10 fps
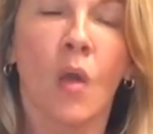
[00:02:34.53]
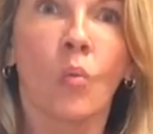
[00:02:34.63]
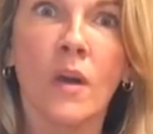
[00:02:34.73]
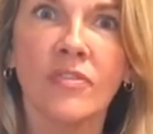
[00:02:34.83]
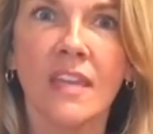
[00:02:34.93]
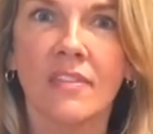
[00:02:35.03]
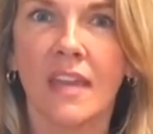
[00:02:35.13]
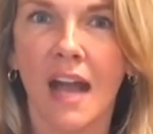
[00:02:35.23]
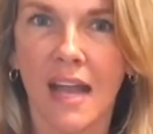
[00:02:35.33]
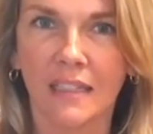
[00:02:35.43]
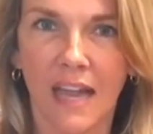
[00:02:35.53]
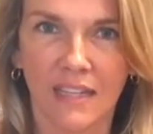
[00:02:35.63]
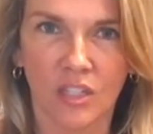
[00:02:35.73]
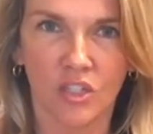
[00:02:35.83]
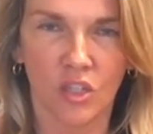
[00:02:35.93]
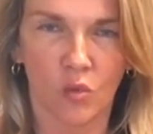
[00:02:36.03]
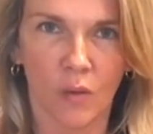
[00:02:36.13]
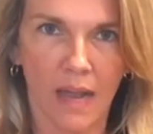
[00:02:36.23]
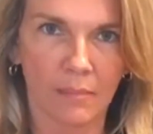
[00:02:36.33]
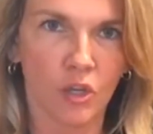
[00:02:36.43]
One thing that I like to do
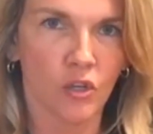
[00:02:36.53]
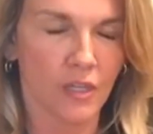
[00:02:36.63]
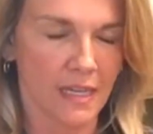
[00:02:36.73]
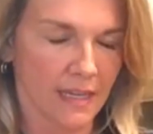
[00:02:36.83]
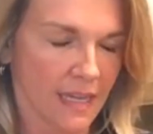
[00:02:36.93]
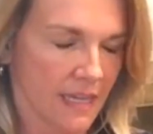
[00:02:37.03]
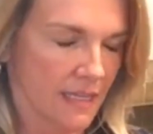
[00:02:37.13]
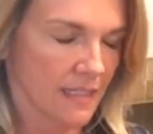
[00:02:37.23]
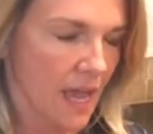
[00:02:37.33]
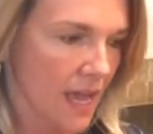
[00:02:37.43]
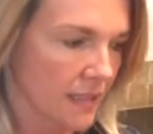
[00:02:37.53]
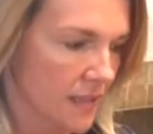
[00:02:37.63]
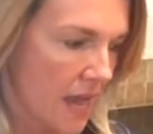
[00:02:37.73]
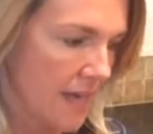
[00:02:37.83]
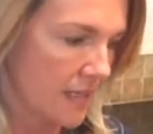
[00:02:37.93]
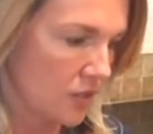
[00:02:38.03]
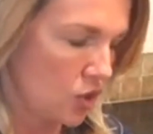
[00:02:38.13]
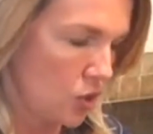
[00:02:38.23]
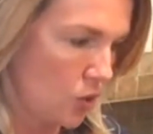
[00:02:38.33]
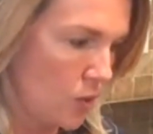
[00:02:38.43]
when I'm cooking is I like
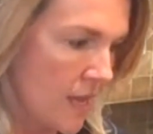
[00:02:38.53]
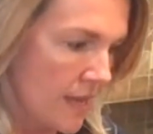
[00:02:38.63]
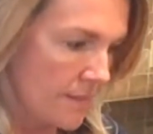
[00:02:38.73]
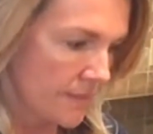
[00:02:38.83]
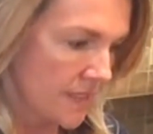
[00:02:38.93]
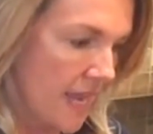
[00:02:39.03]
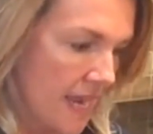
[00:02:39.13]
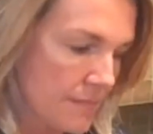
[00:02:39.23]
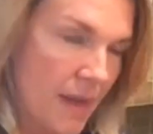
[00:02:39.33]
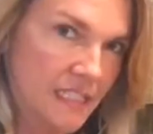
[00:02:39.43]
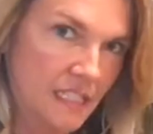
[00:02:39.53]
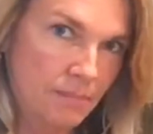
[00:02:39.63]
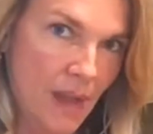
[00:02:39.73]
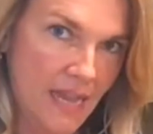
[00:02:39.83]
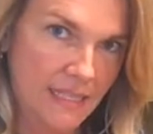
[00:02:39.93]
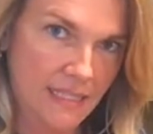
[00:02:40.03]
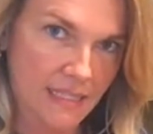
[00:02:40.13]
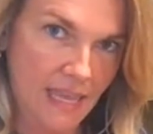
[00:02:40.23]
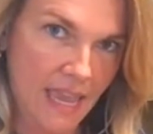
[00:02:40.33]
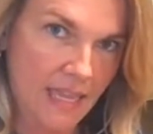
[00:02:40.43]
to take my
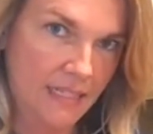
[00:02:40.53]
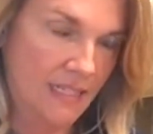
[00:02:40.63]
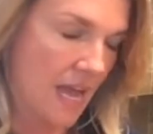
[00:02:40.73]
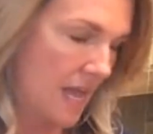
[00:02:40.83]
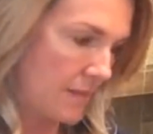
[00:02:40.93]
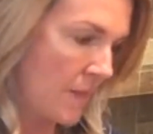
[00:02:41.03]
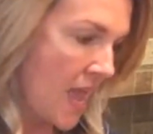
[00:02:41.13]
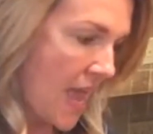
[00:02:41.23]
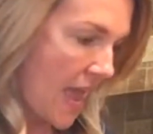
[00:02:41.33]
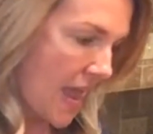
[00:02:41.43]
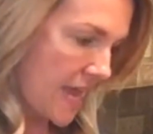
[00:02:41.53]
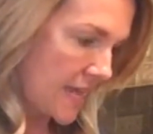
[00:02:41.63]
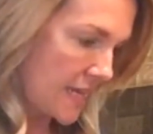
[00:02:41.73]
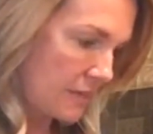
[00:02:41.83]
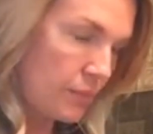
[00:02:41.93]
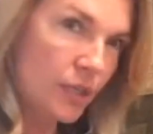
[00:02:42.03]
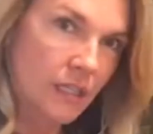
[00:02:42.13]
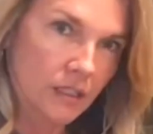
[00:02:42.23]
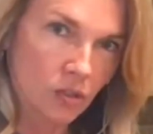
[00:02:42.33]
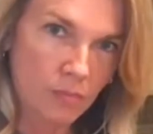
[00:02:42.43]
spices ahead of time and put a
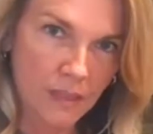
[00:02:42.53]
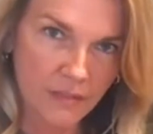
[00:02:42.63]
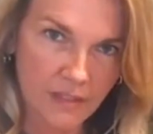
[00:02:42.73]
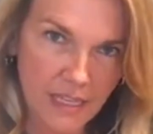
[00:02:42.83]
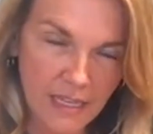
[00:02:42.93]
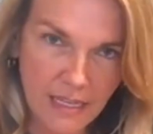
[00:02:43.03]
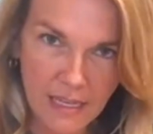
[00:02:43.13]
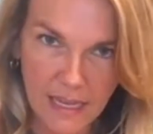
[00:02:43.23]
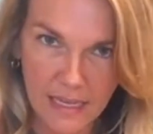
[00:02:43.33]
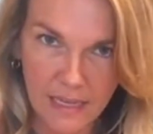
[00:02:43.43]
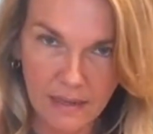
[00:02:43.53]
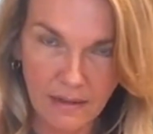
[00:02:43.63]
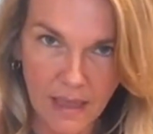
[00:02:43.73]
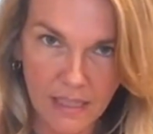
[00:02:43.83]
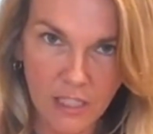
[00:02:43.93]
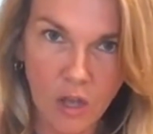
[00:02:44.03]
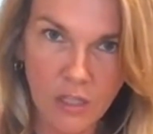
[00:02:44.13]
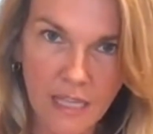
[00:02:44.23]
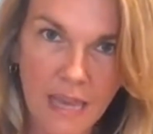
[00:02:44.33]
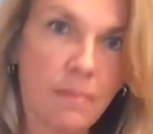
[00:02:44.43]
little bit of ghee in a
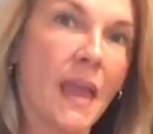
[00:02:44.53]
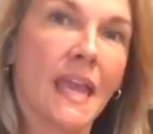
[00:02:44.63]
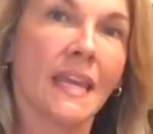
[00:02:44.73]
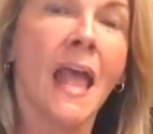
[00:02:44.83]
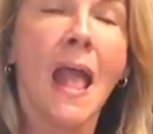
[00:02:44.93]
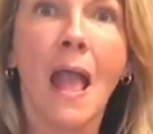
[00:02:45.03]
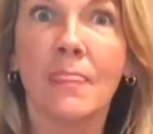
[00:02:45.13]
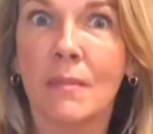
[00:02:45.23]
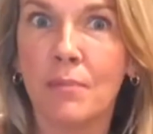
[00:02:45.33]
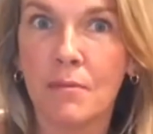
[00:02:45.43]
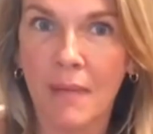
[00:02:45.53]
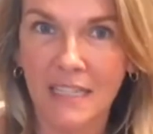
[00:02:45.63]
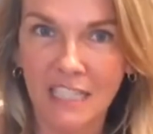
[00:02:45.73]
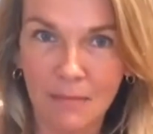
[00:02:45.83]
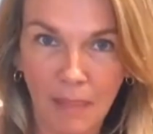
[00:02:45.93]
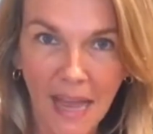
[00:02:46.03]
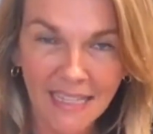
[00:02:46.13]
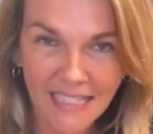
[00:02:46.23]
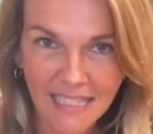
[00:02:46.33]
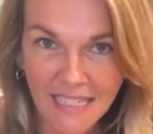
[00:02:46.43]
saute pan and then put my
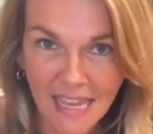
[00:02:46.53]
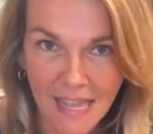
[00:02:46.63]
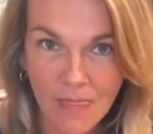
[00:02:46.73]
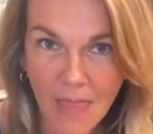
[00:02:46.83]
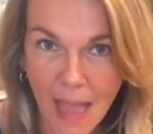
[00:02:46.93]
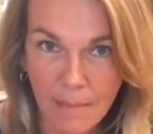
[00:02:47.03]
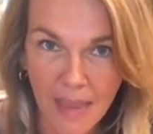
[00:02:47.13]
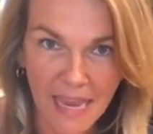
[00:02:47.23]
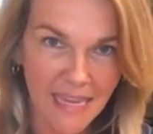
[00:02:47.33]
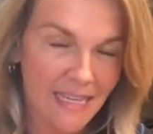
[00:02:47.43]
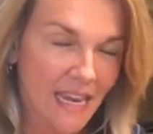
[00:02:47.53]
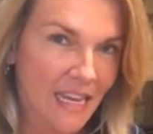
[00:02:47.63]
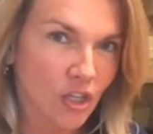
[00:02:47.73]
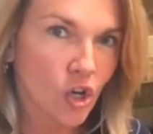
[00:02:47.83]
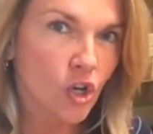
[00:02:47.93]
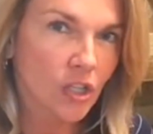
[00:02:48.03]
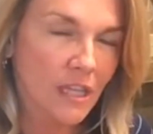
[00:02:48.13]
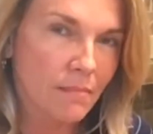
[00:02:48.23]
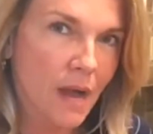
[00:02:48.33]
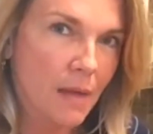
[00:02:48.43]
spices in that pan and cook
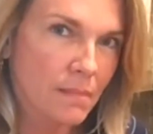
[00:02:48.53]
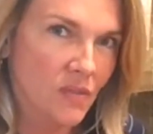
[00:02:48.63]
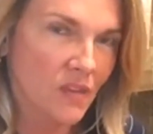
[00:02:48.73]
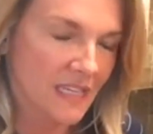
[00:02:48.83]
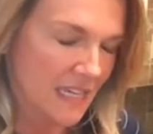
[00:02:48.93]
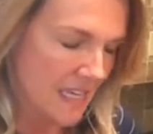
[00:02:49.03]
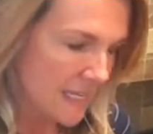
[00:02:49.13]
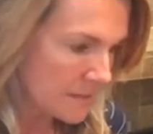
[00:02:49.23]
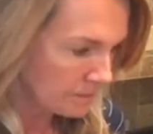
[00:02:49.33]
them up in the ghee.